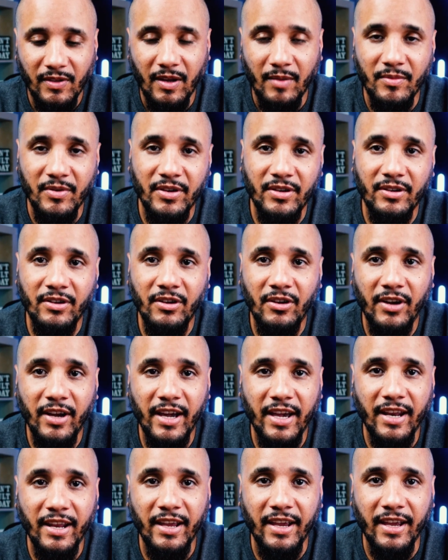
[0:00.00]
I'm gonna go
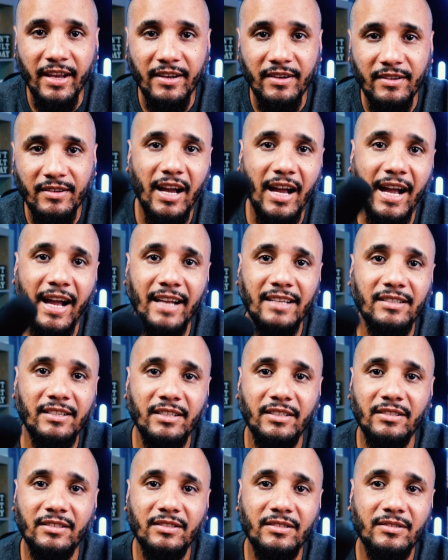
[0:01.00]
ahead and add
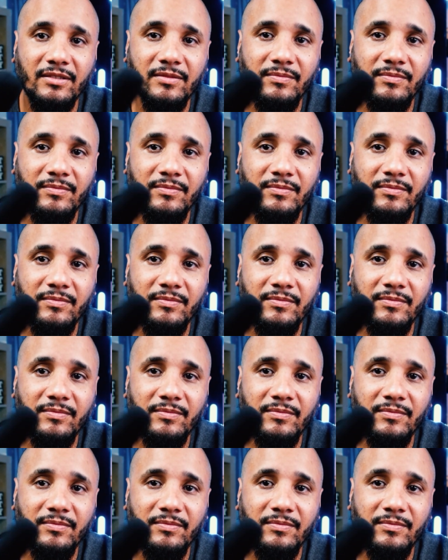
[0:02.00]
this